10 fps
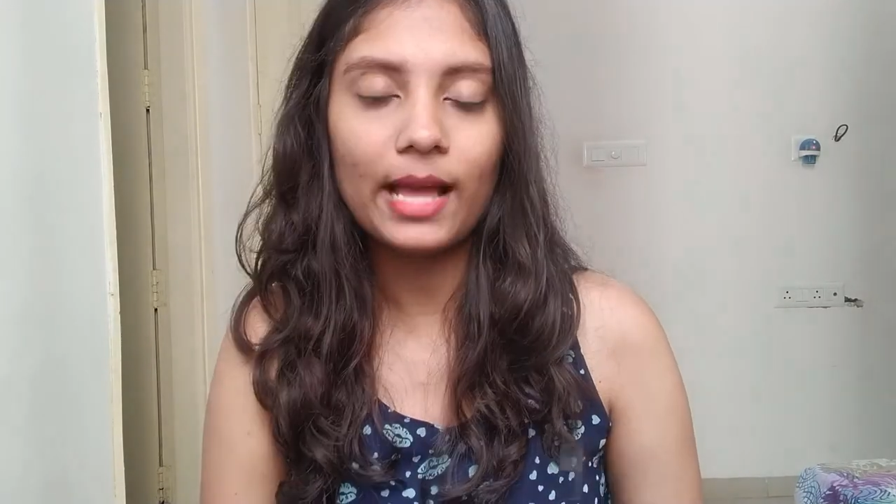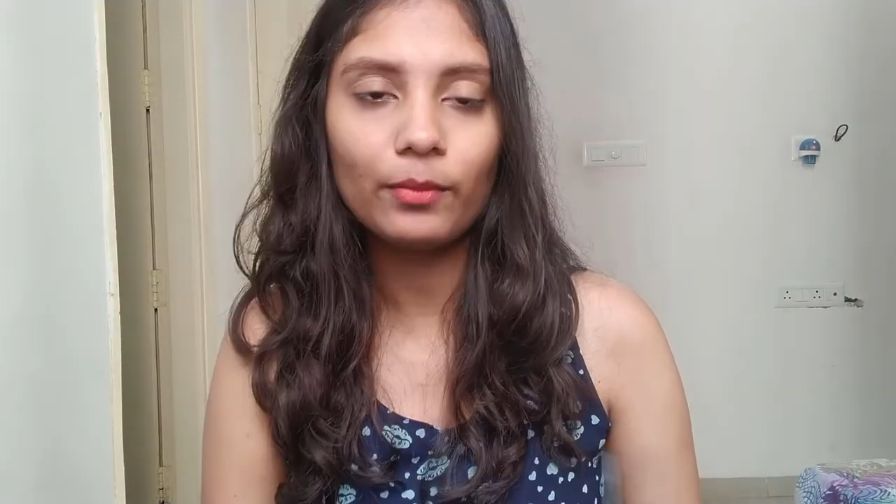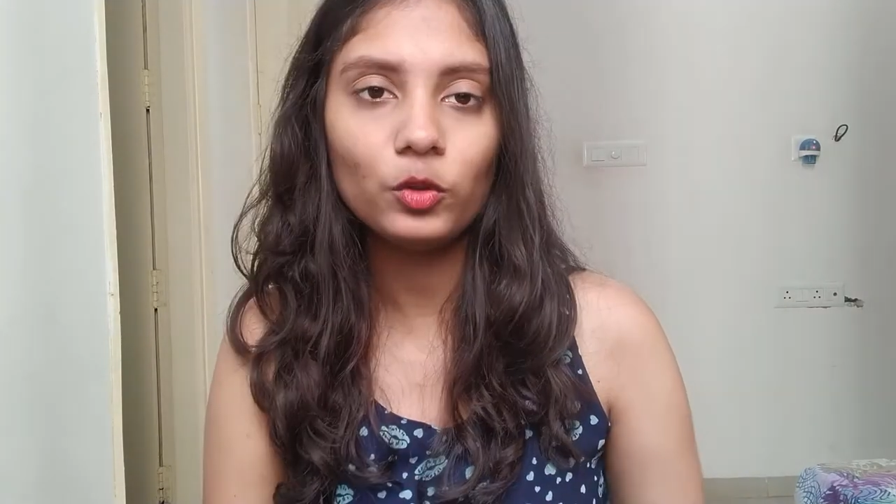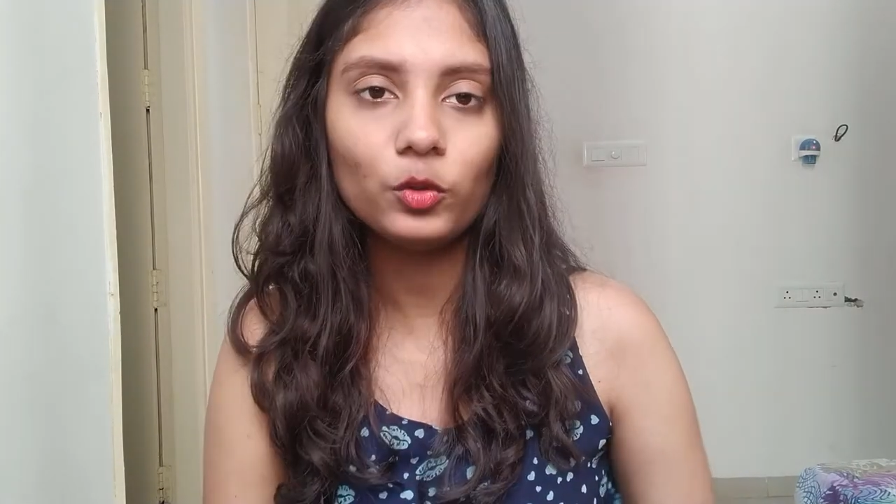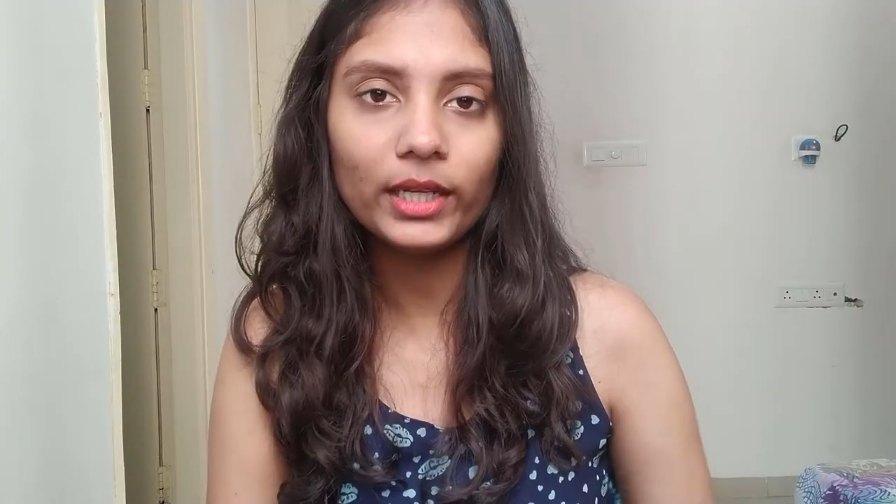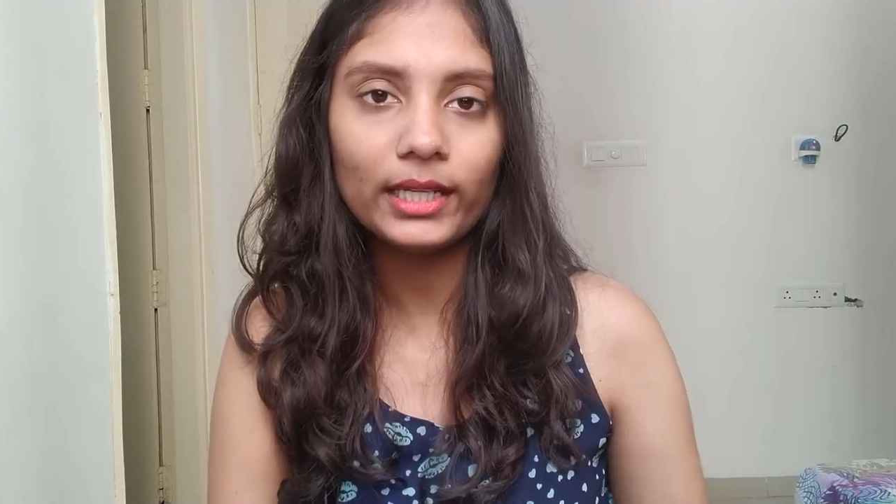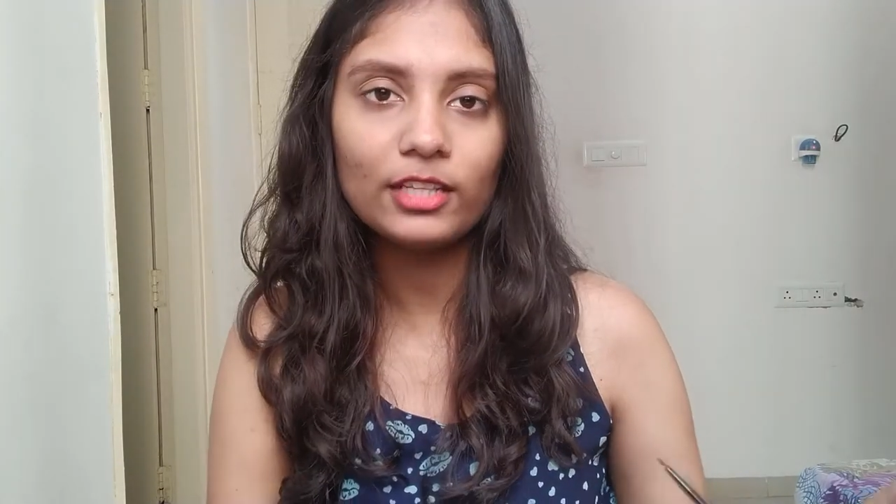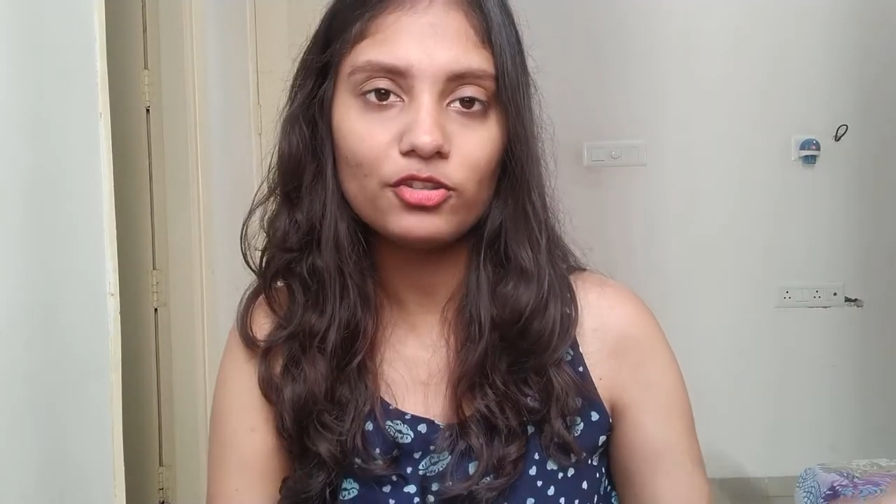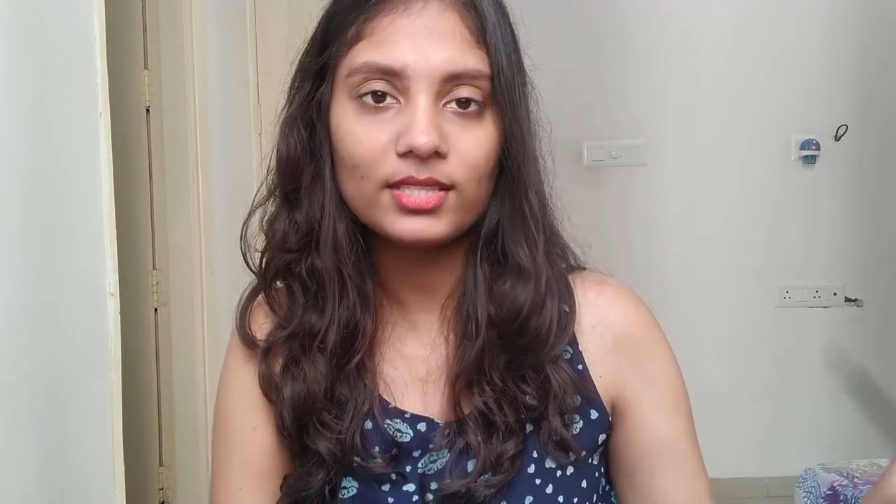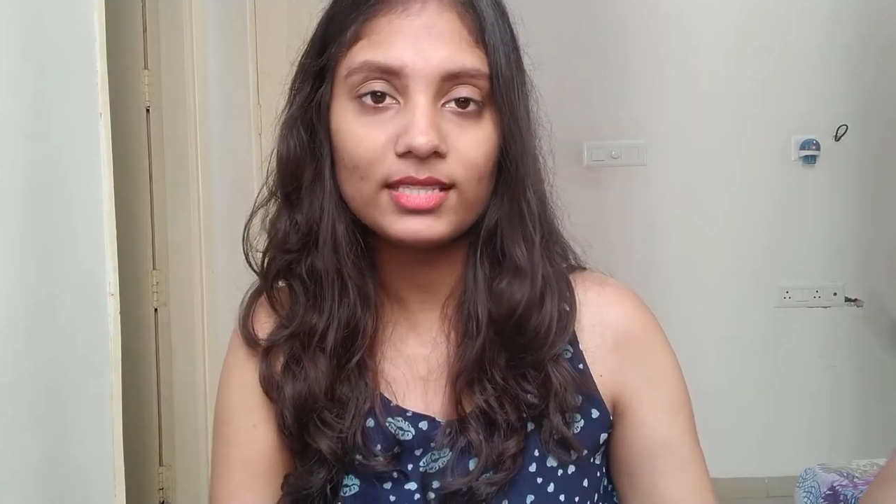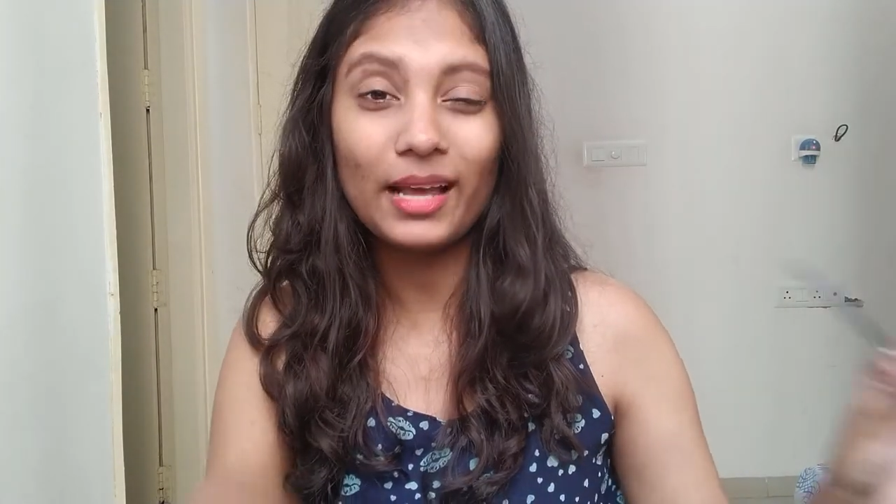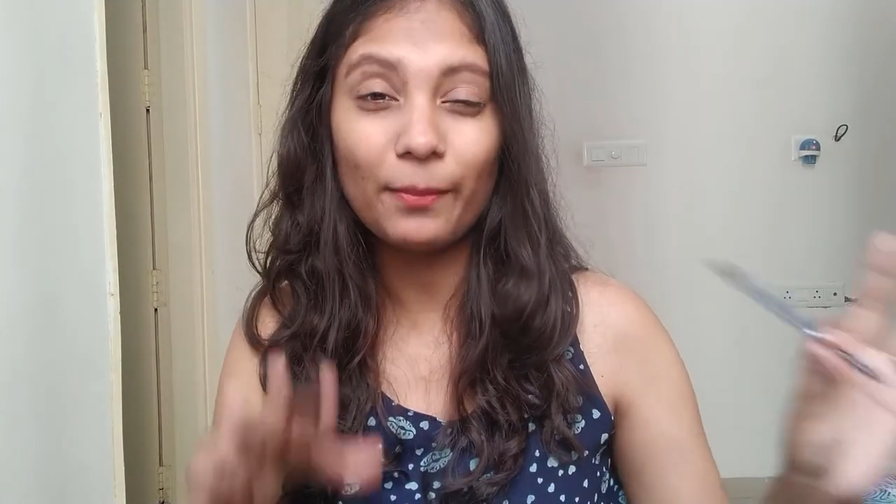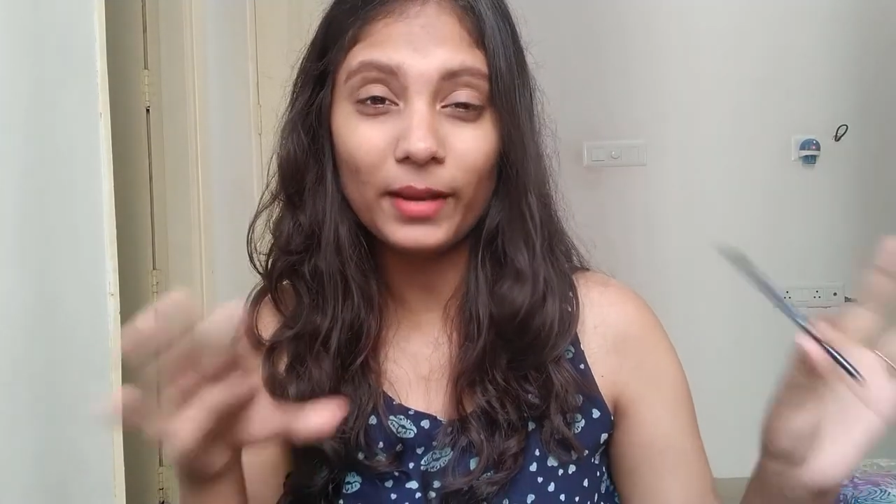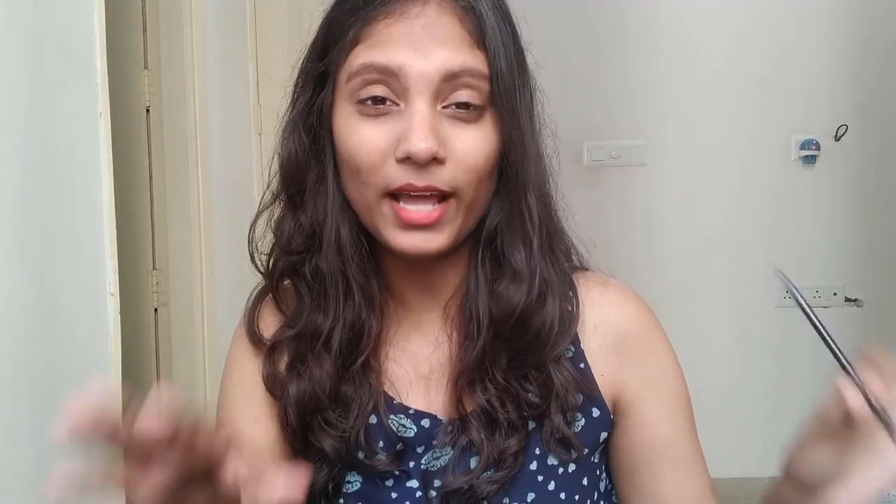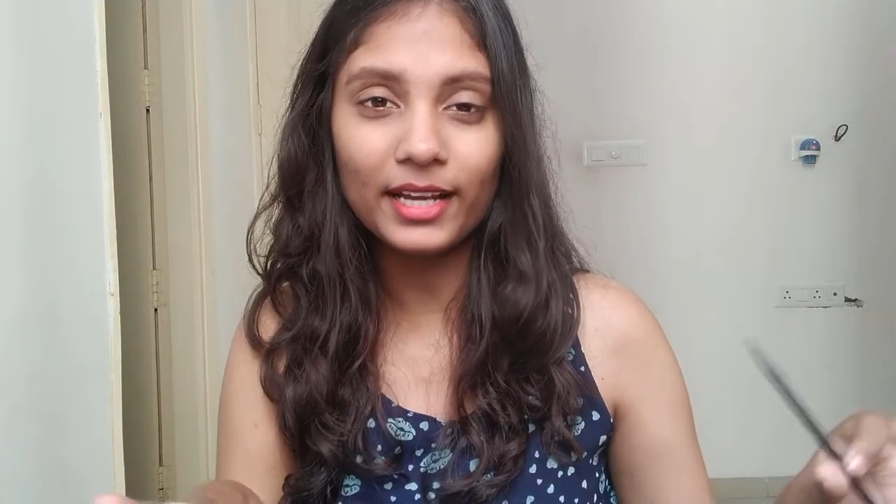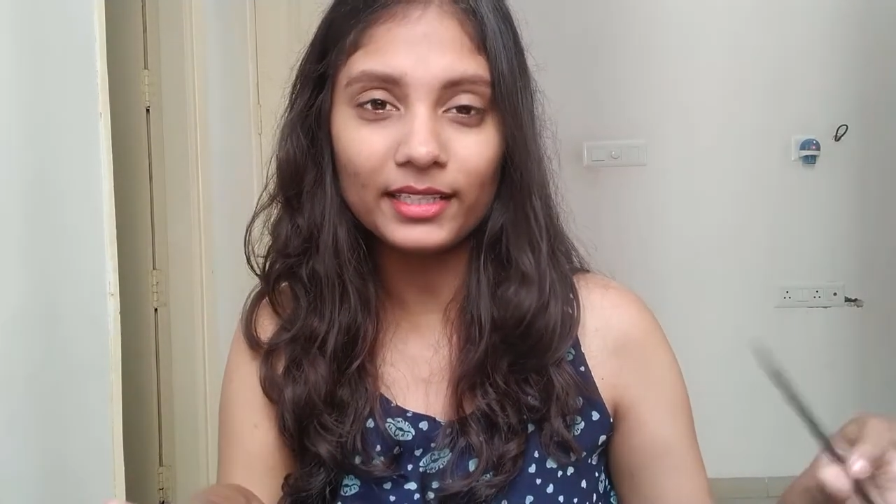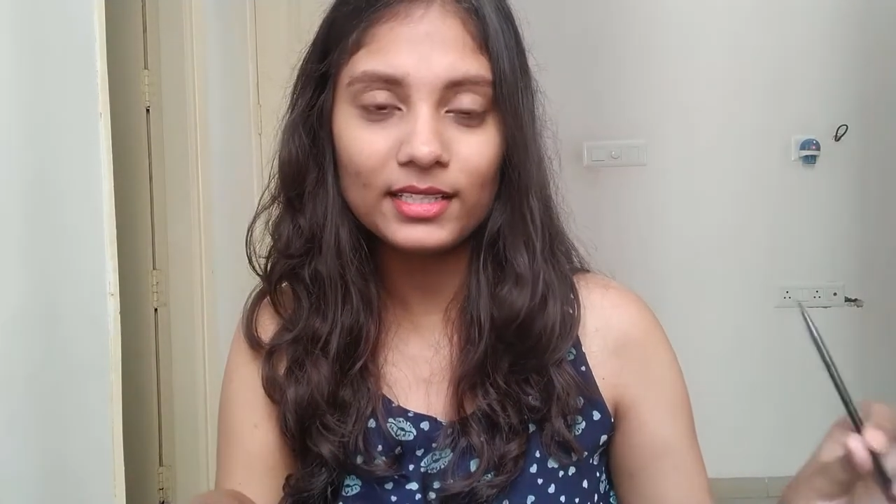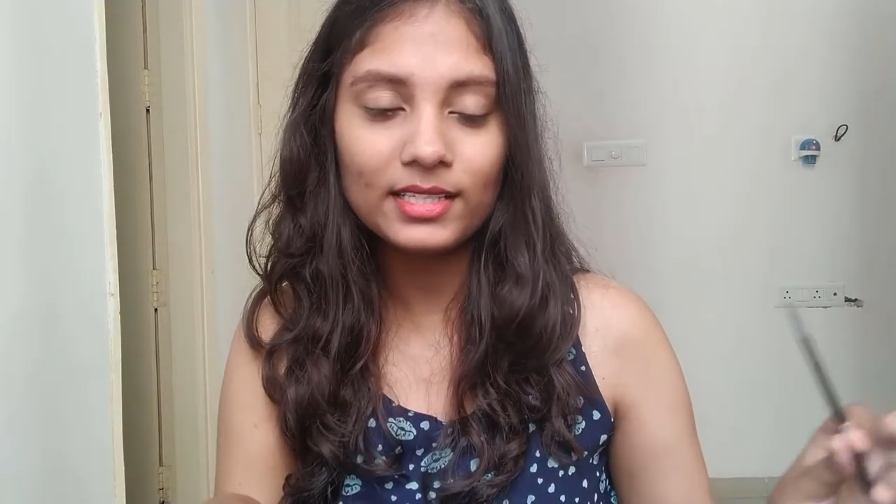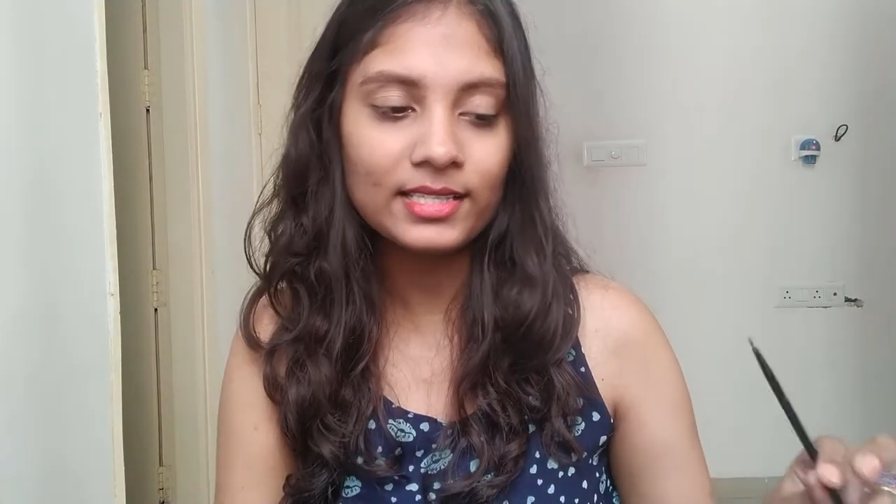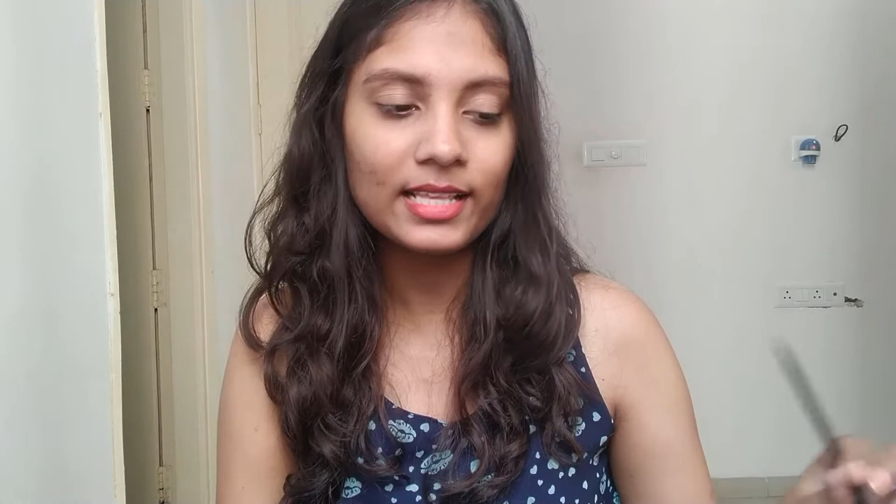I'm going to quickly just apply
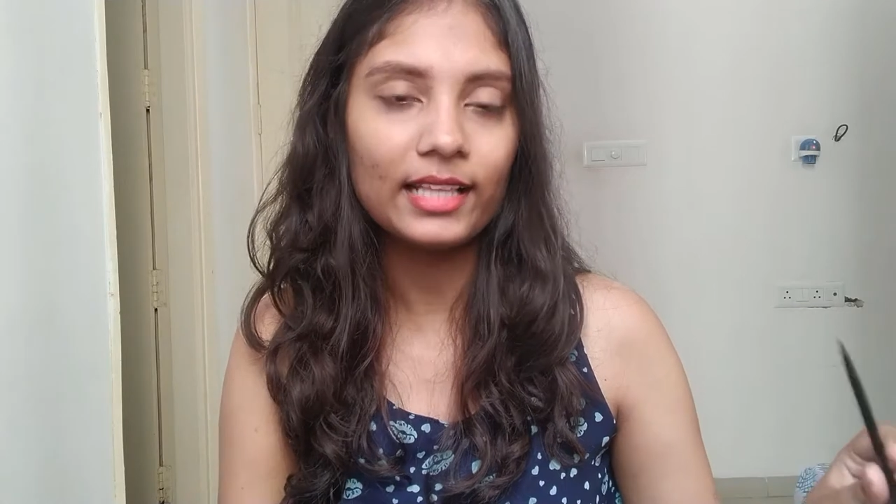this